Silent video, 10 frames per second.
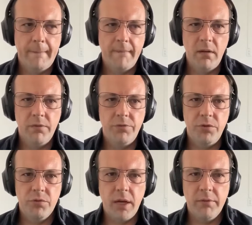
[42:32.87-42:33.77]
if
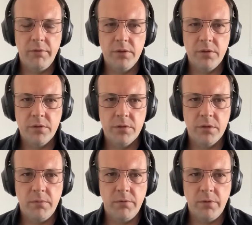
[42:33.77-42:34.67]
you dive into
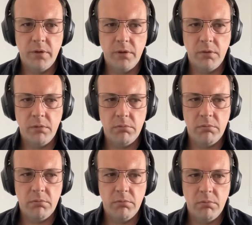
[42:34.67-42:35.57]
some of the
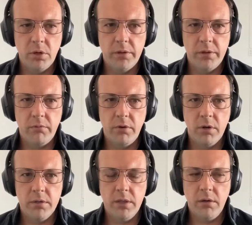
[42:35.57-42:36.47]
work that
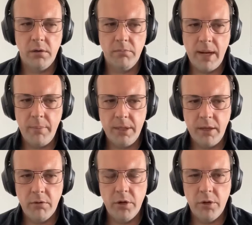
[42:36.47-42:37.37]
Rock did on mapping
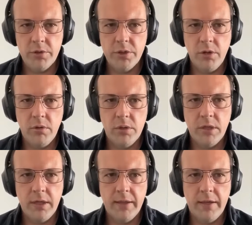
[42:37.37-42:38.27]
out COSO and
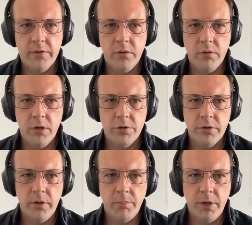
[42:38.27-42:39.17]
tying that to a larger
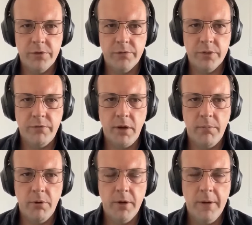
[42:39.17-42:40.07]
enterprise risk
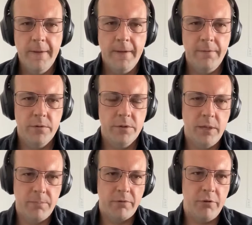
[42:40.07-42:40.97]
framework, if you
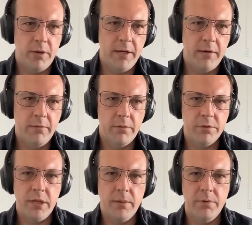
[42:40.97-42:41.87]
skip the front end of
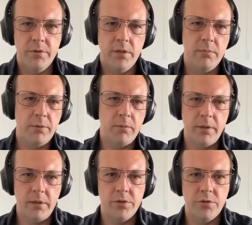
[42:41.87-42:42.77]
those chapters, then you're probably
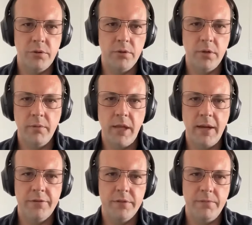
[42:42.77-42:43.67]
going to struggle on the
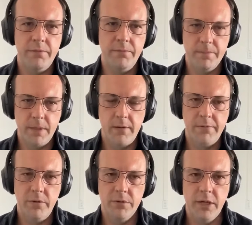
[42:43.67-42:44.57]
last
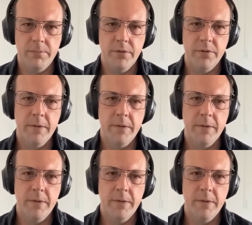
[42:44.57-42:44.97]
few chapters.